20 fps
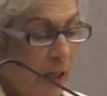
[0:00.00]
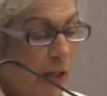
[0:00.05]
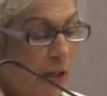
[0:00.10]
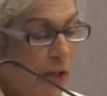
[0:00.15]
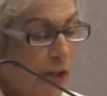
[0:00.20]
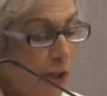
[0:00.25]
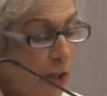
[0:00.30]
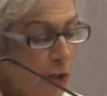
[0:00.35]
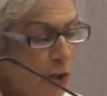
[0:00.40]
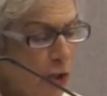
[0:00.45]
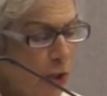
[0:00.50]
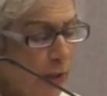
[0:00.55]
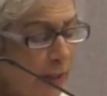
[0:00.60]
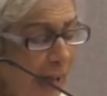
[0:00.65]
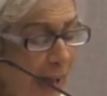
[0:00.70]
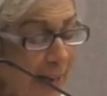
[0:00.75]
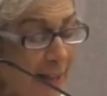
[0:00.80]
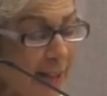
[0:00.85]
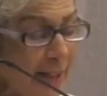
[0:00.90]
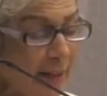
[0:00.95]
Such
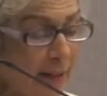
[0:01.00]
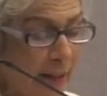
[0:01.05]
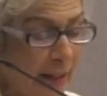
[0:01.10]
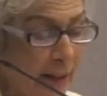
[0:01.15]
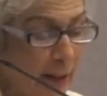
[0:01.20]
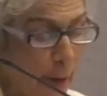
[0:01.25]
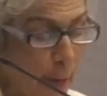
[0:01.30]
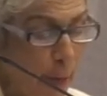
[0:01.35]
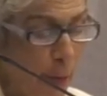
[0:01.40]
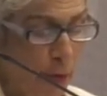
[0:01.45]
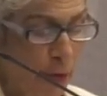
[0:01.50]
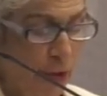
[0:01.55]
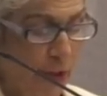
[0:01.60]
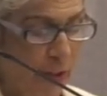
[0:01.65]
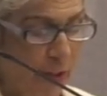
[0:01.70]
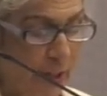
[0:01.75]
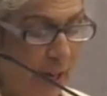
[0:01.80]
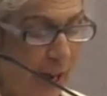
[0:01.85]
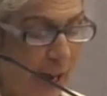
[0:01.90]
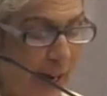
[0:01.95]
classically liberal
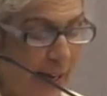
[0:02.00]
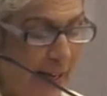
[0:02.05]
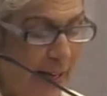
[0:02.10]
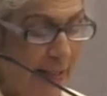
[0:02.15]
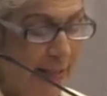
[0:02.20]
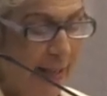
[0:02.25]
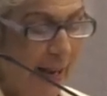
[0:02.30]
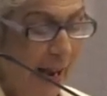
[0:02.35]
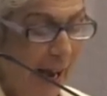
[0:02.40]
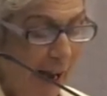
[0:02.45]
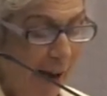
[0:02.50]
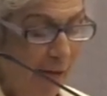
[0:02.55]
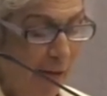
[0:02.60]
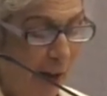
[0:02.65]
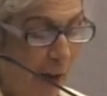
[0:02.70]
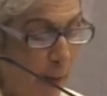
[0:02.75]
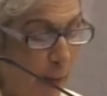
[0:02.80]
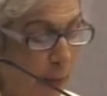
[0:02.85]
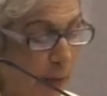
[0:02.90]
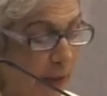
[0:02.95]
societies have,
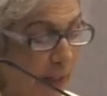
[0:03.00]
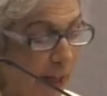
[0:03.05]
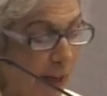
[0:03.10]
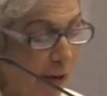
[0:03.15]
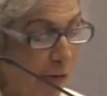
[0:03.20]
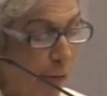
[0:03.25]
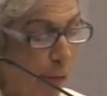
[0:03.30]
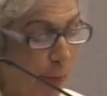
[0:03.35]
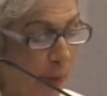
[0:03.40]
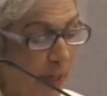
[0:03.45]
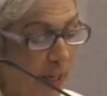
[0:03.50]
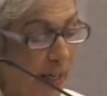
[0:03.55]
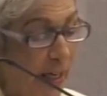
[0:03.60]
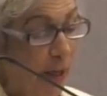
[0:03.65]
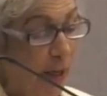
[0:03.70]
I believe, been